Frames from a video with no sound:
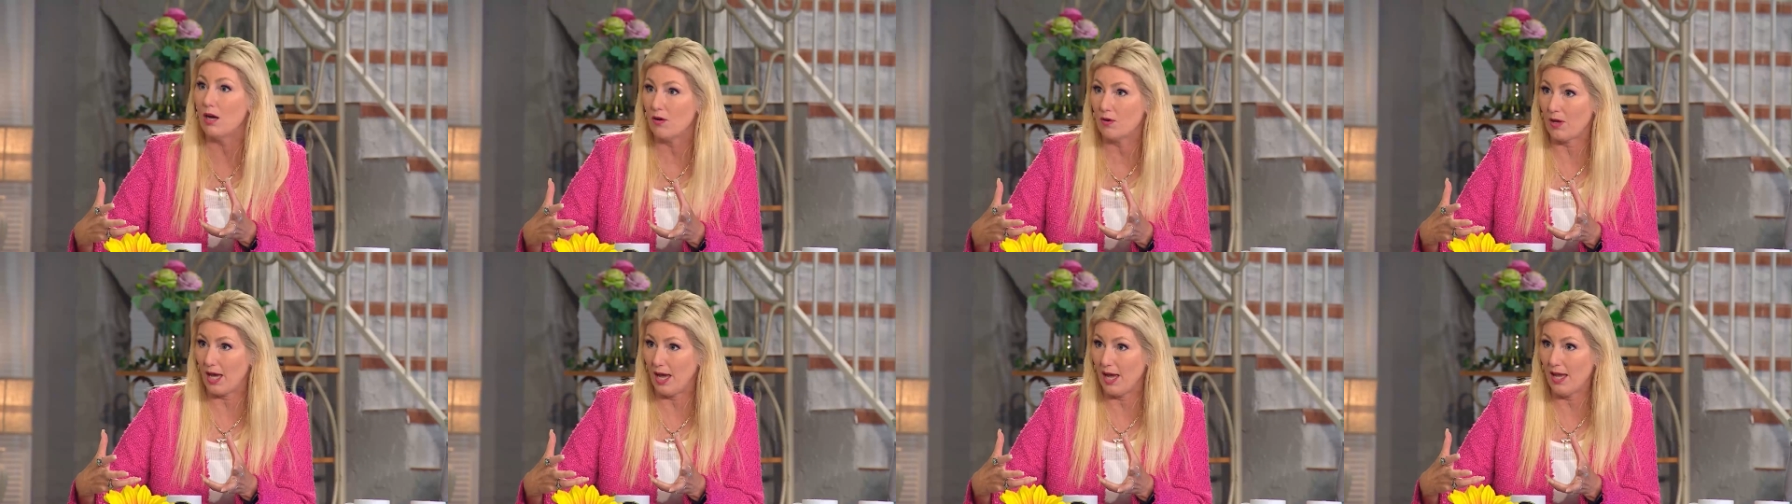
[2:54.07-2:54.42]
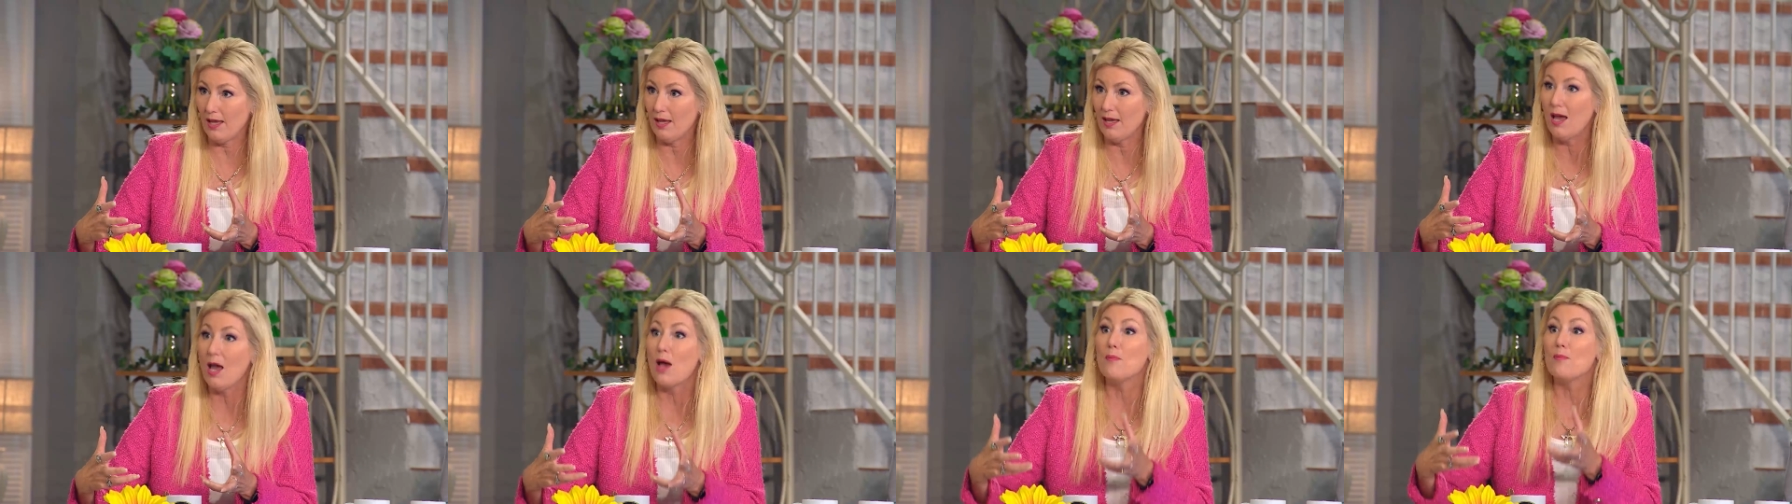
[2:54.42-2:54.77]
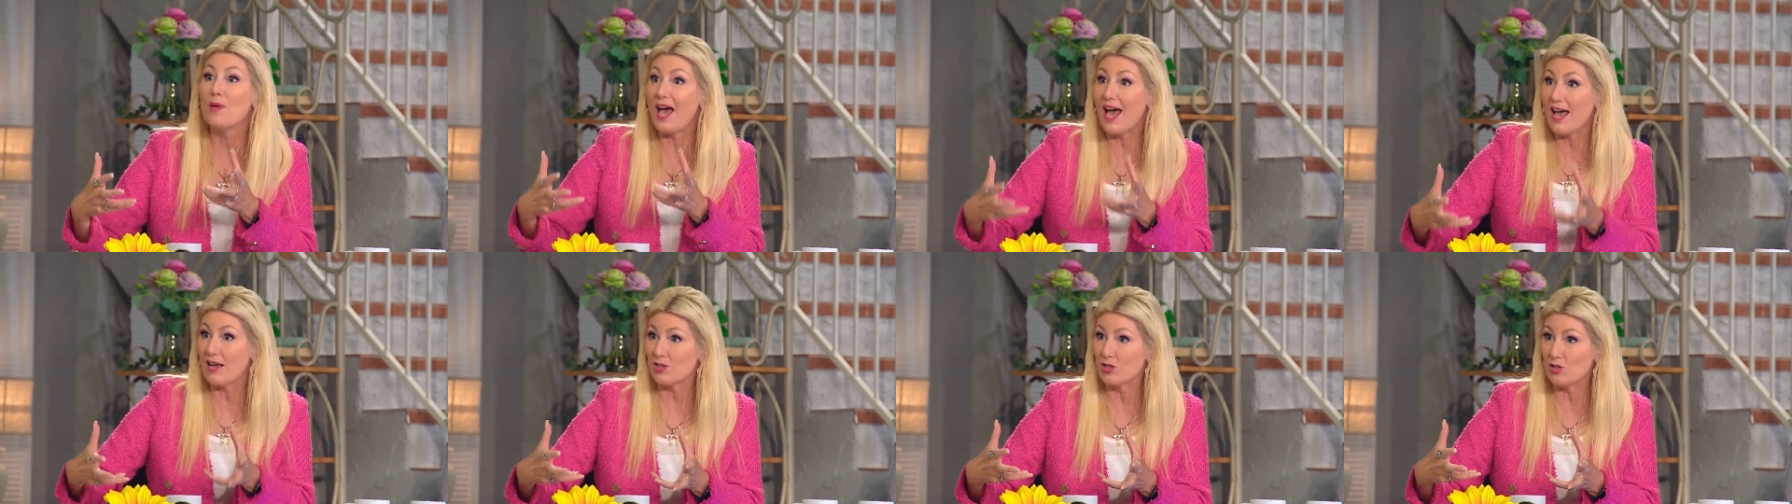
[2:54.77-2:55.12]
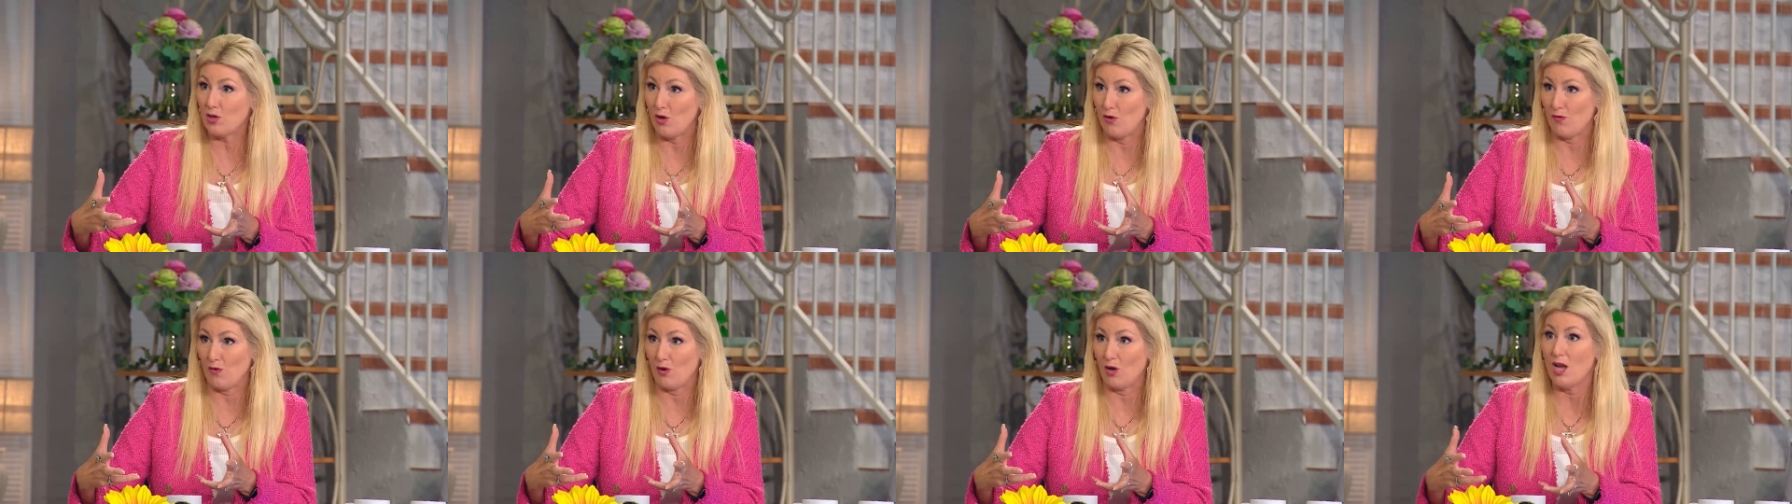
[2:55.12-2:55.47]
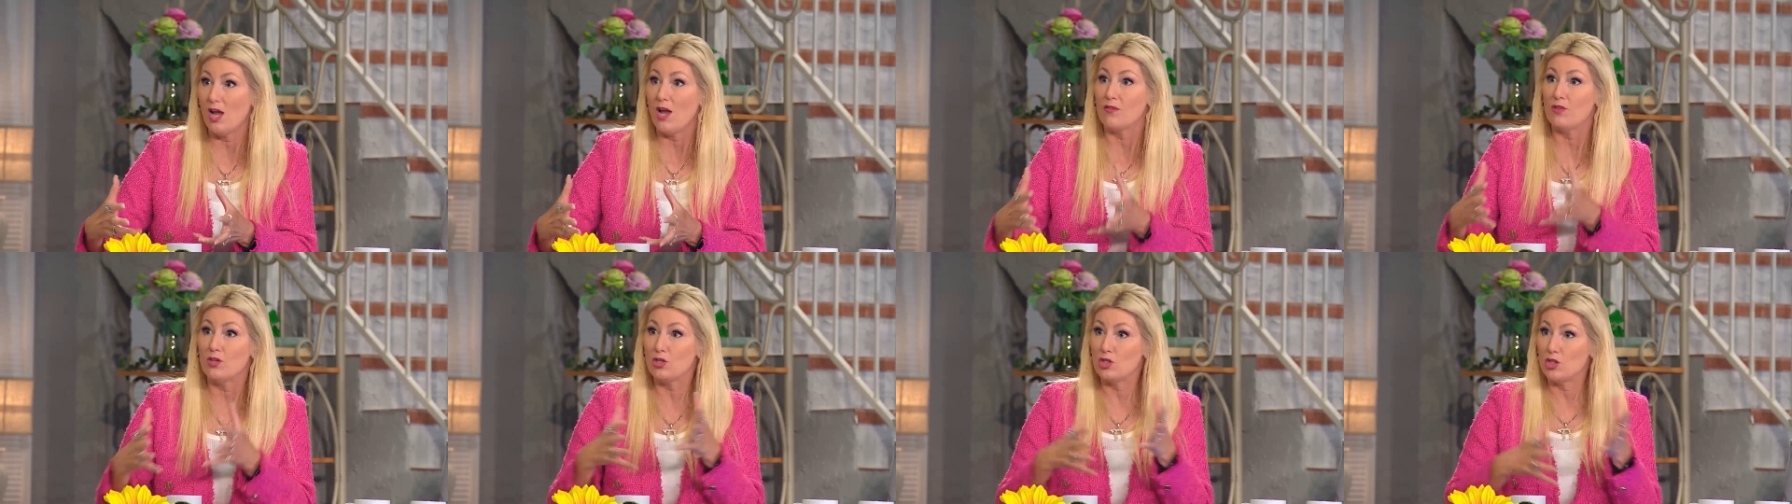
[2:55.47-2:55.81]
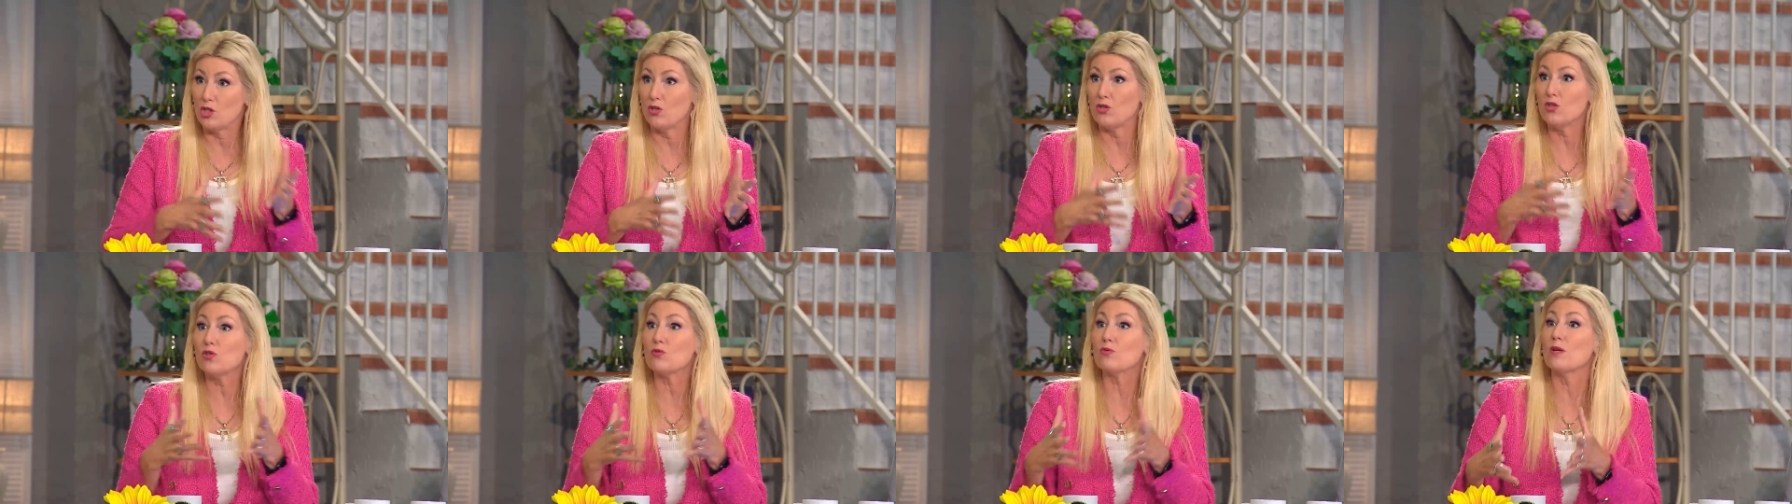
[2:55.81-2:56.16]
okay, Passover. The
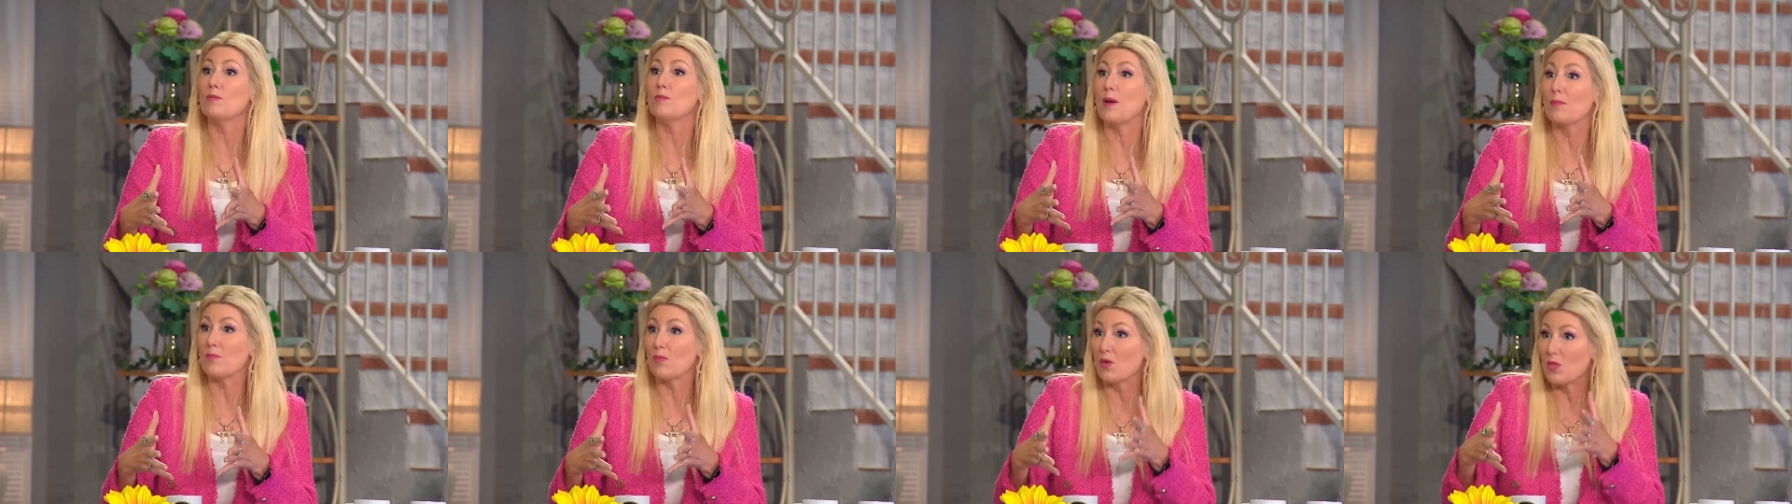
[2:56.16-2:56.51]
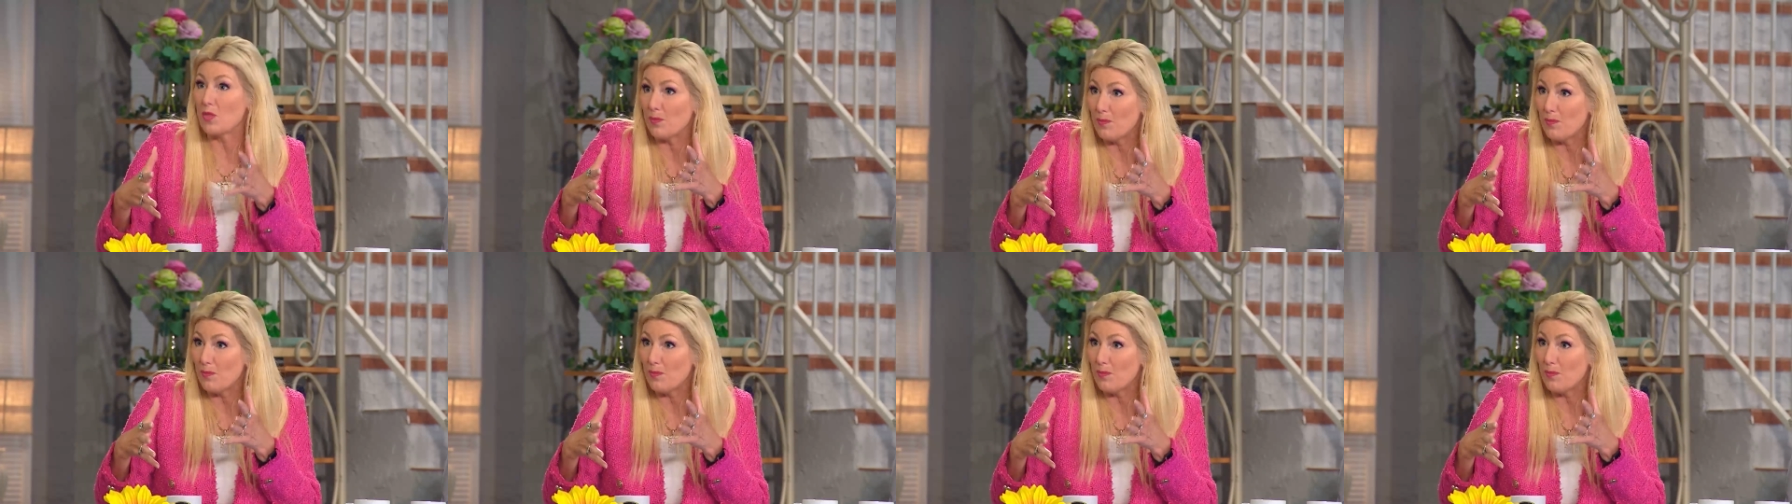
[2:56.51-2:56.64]
Jews remember